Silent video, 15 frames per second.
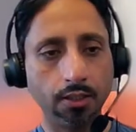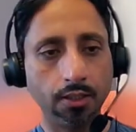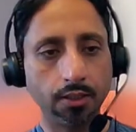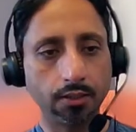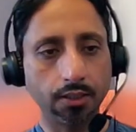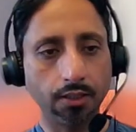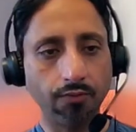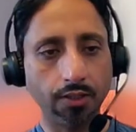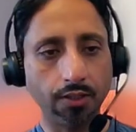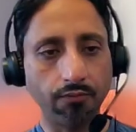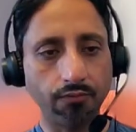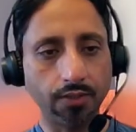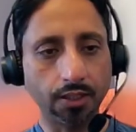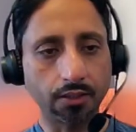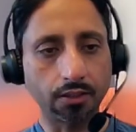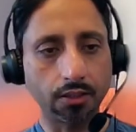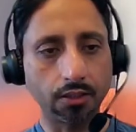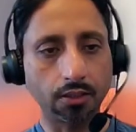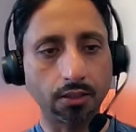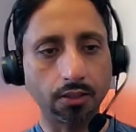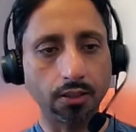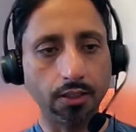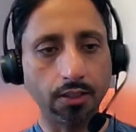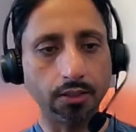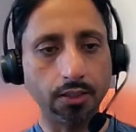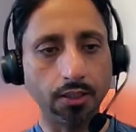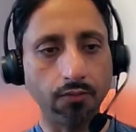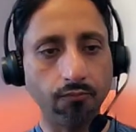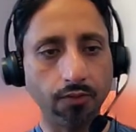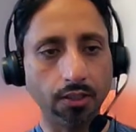Then we have taxes, and
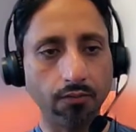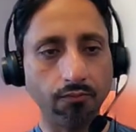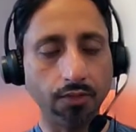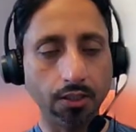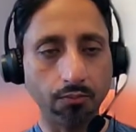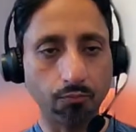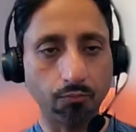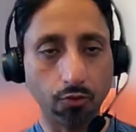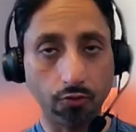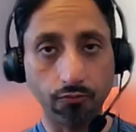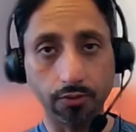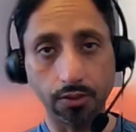then we have net profit.